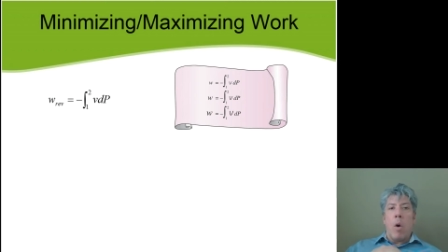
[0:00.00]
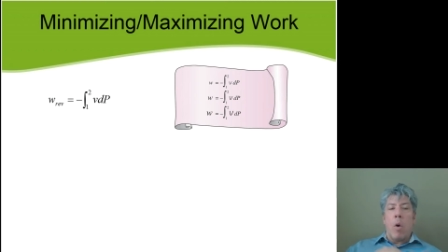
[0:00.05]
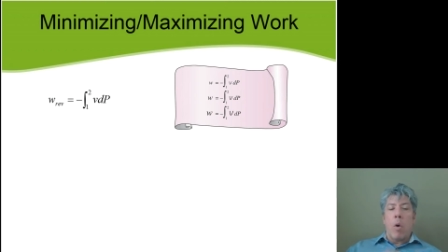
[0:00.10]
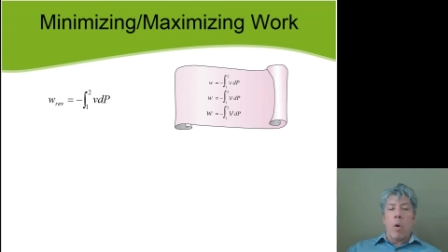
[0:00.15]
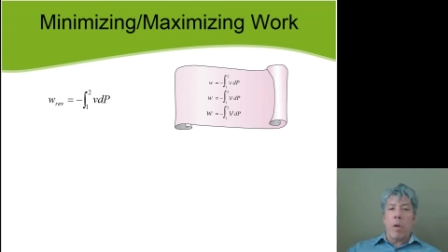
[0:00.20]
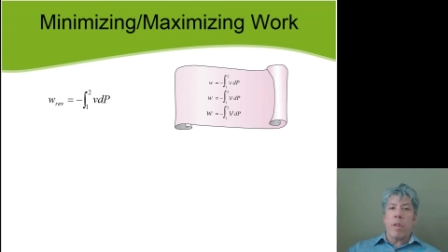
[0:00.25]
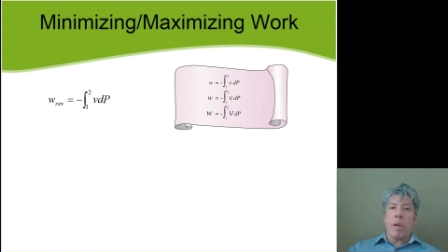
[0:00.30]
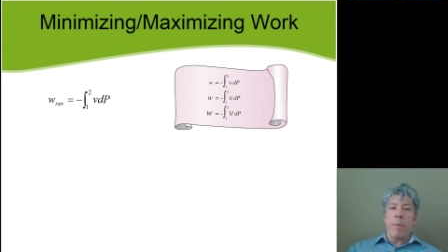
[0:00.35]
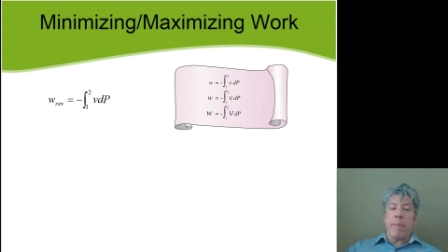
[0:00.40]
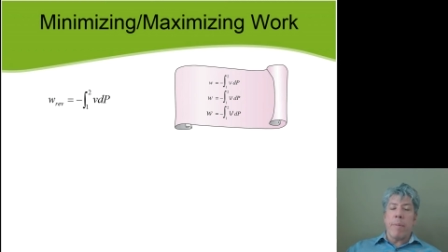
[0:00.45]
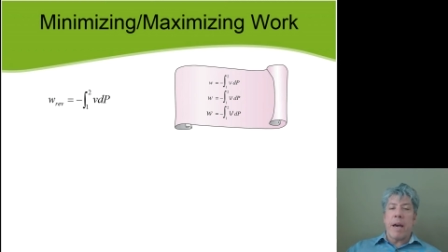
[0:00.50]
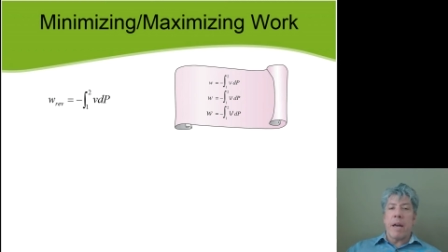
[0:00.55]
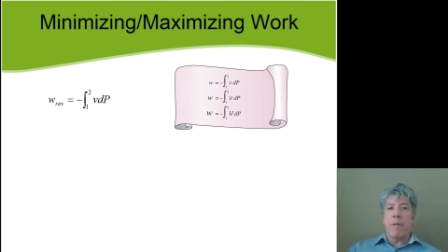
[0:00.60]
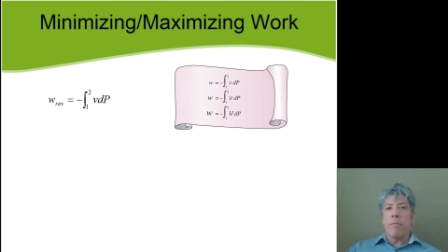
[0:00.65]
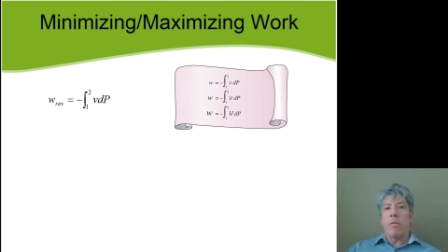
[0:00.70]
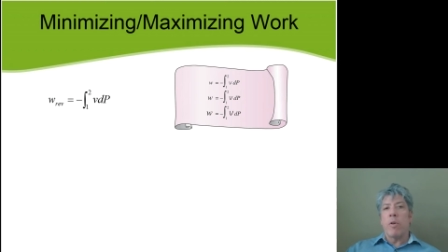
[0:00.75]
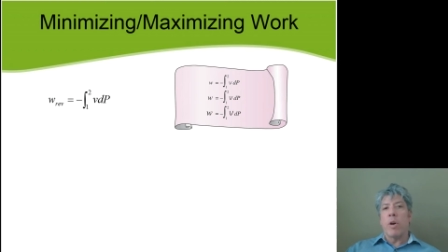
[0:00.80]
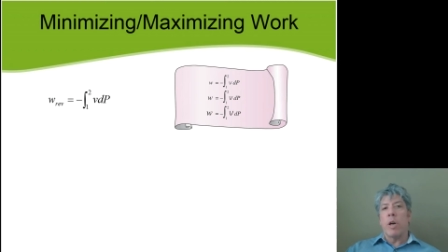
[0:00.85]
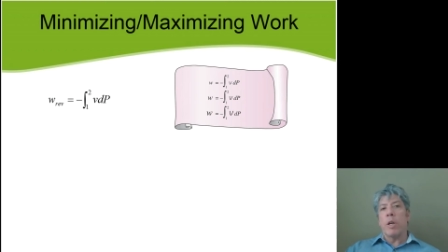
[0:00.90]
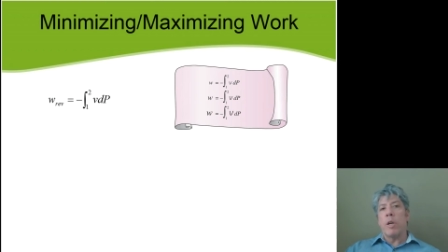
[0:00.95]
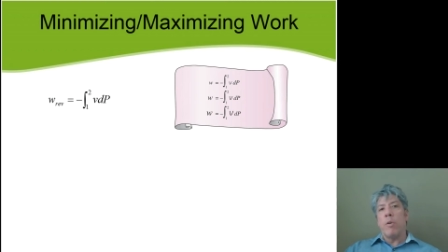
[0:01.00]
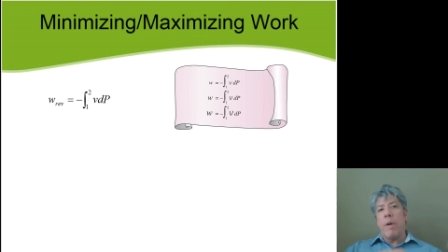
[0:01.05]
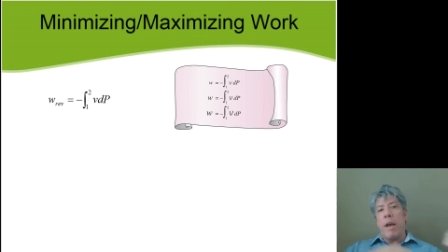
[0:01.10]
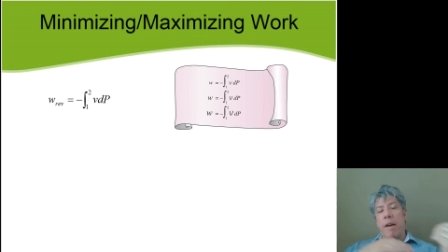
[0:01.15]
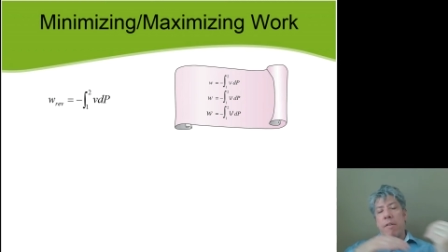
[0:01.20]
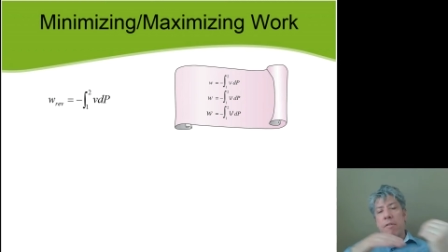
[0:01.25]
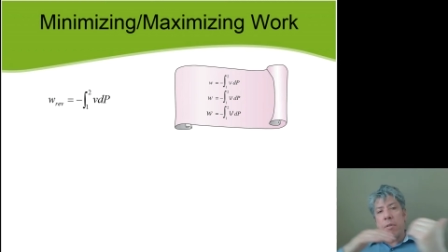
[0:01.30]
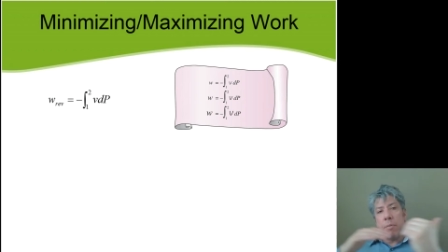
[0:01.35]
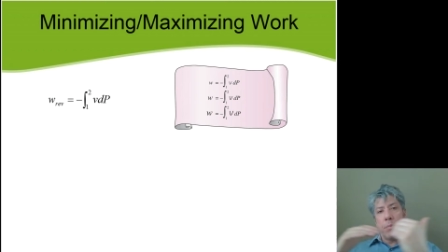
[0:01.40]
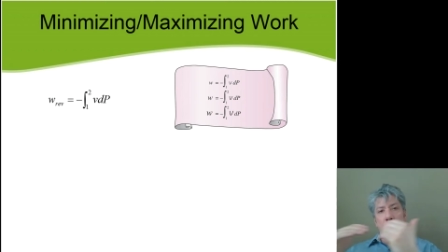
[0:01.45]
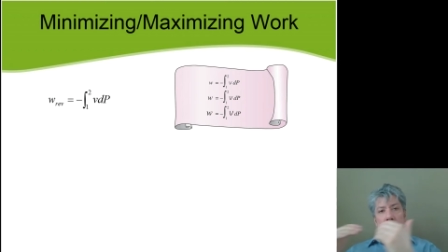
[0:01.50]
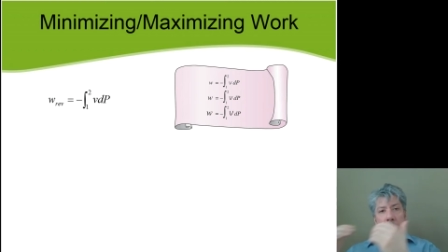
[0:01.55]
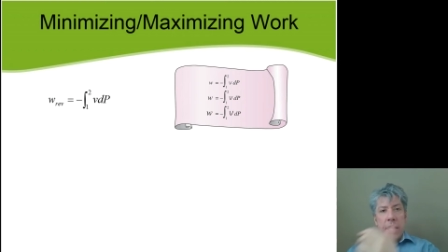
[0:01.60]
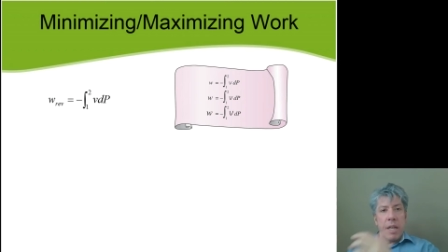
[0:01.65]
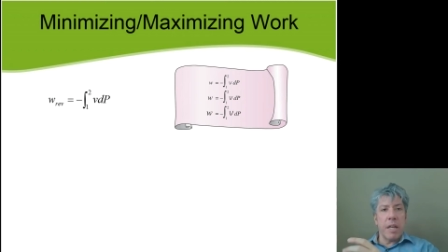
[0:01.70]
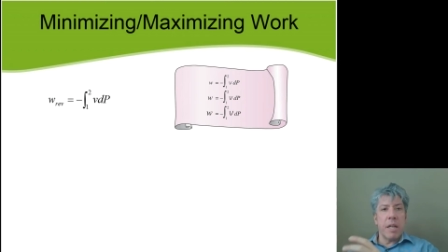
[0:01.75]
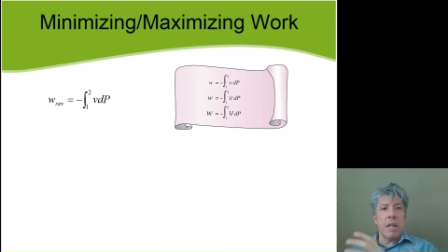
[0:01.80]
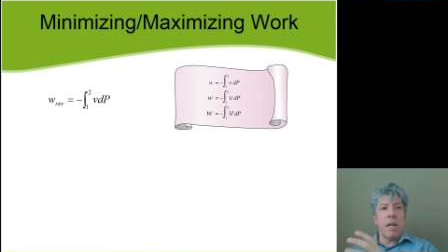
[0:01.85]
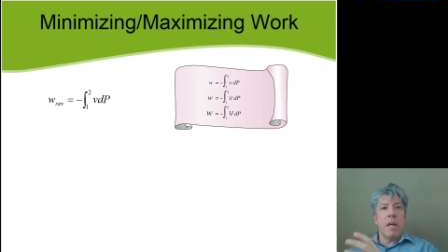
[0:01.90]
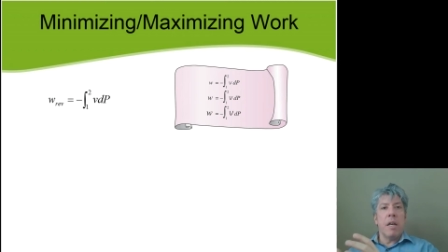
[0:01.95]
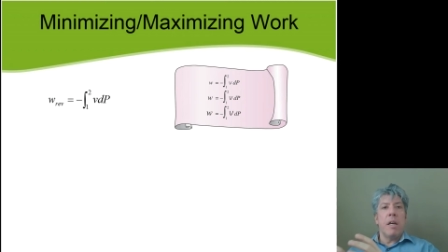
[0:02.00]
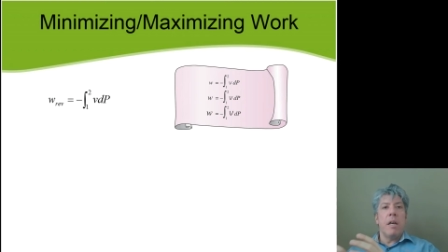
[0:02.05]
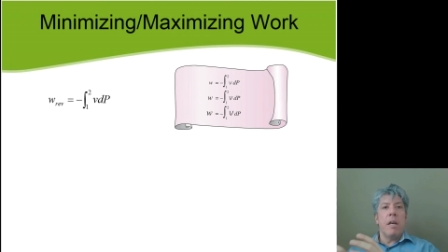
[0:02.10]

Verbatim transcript: or the amount of work you have to put in